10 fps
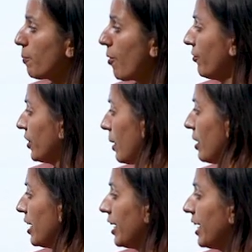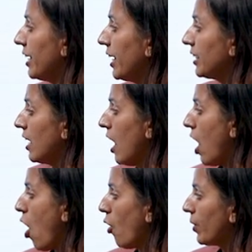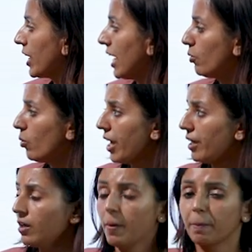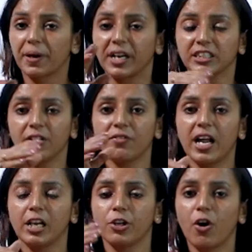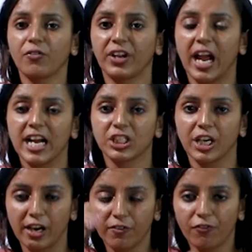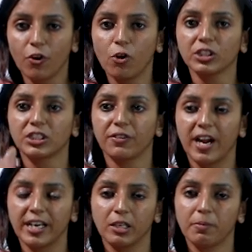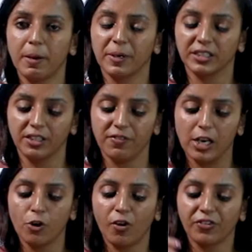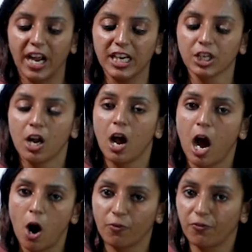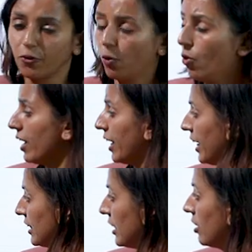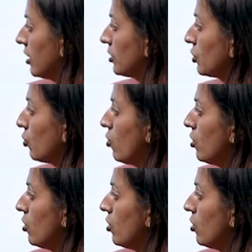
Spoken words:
the profitability index. How we calculate? Present value of cash inflows divided by present value of cash outflow is equals to,